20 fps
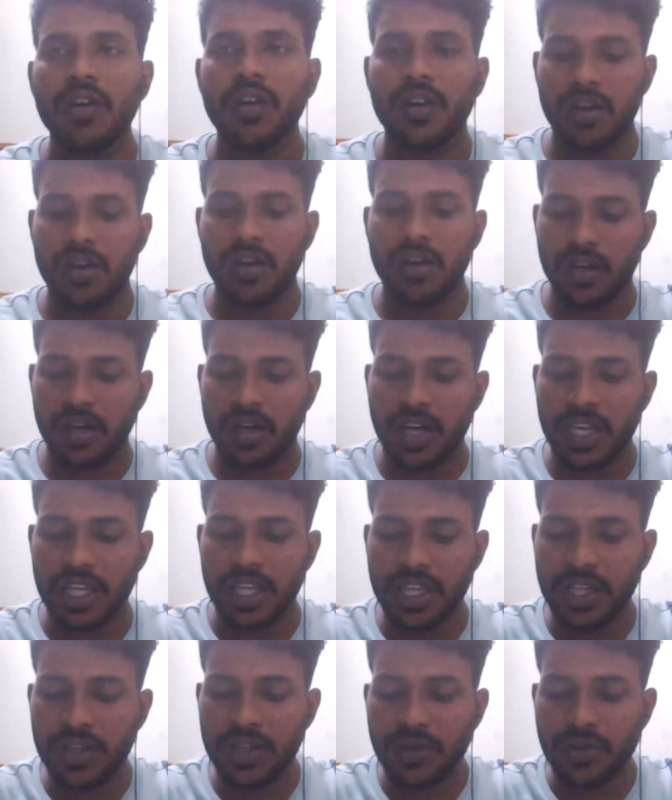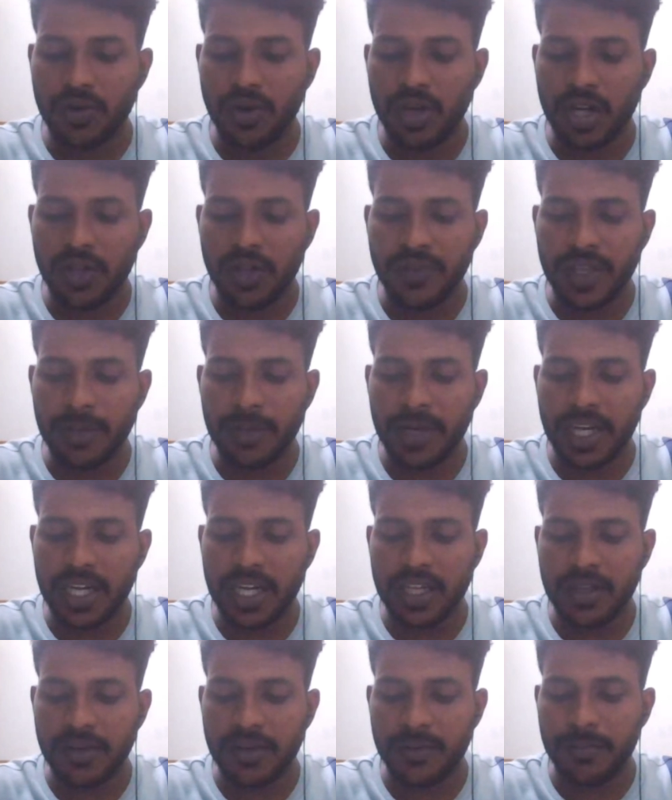In short channel effect, by
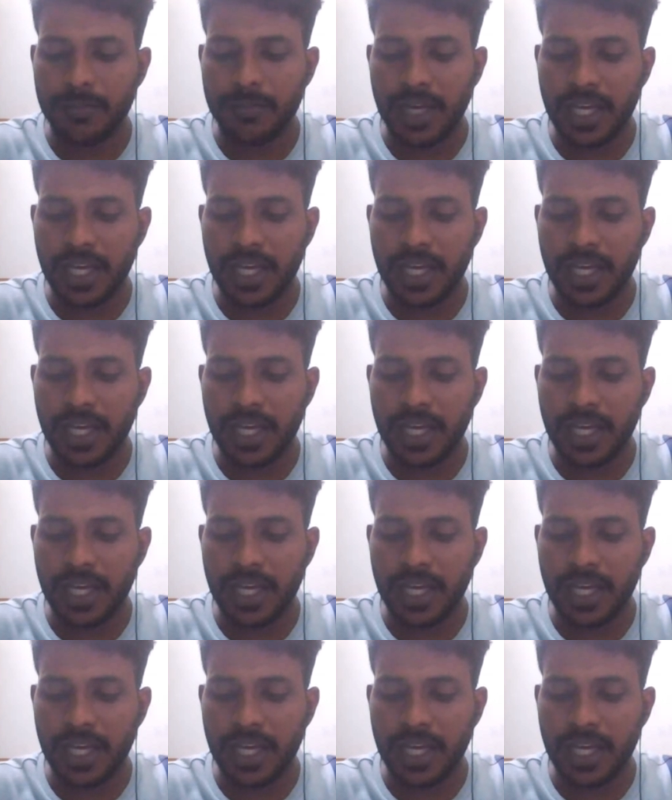reducing the